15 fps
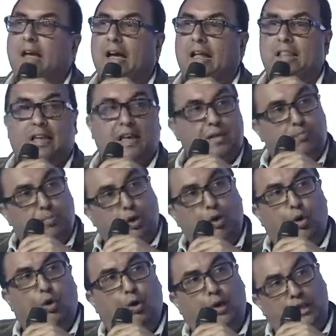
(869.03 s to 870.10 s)
And they had put
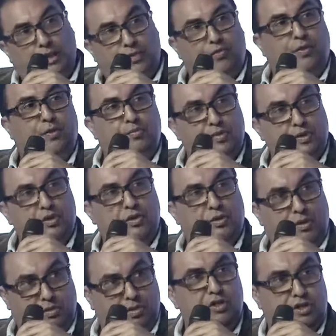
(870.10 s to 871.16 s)
all their films,
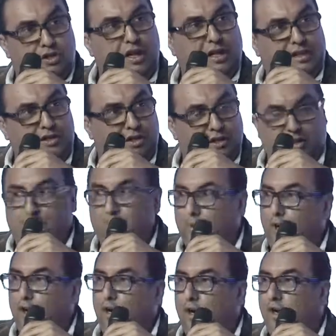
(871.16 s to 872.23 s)
digitized it, and
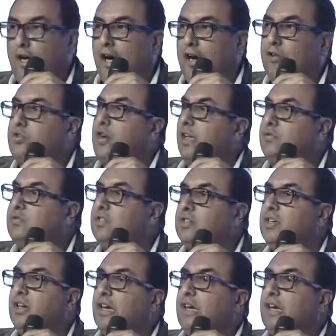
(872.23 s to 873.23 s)
put it on hard drives,